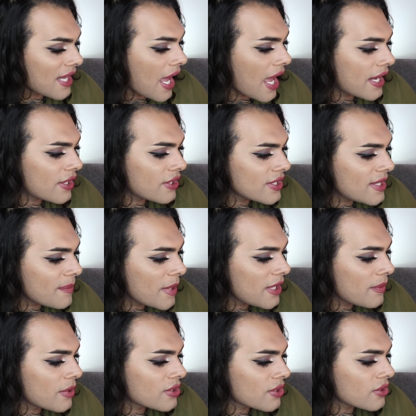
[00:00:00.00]
And I know
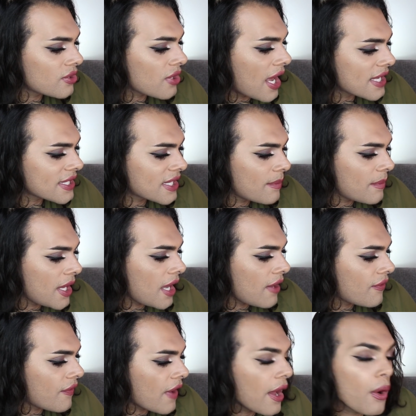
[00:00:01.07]
somebody was also asking me
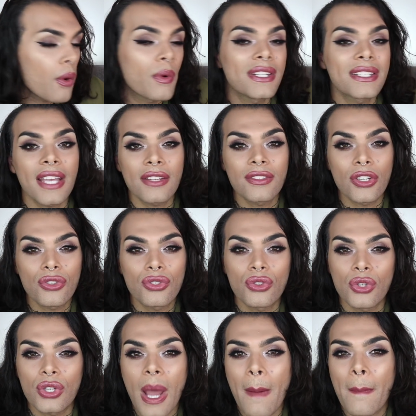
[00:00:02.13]
if I always get
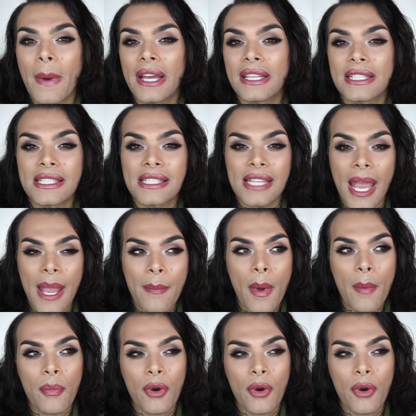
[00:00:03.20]
tattooed by the same